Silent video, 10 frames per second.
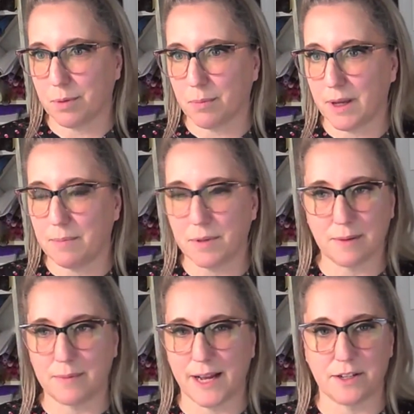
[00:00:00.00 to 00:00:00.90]
to put me,
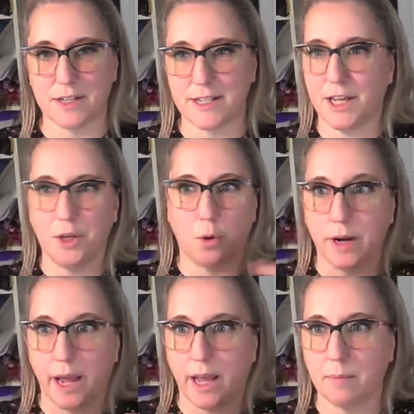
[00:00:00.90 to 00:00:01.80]
sometimes it'll say
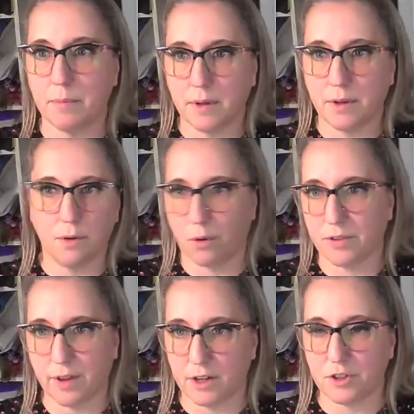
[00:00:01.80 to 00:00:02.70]
your name, your
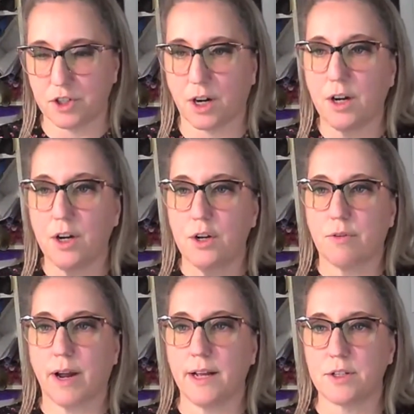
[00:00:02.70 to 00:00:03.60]
signature,
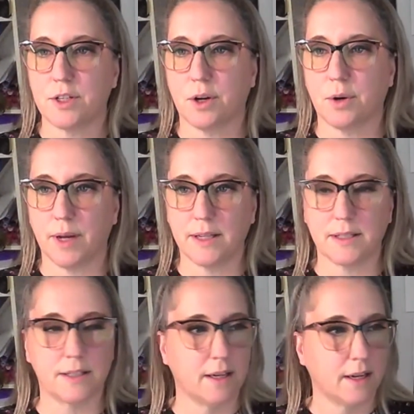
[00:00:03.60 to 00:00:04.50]
right? So
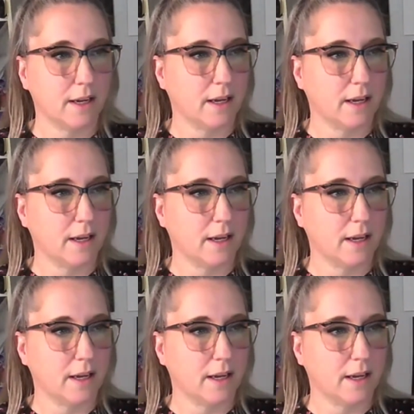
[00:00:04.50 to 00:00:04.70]
it's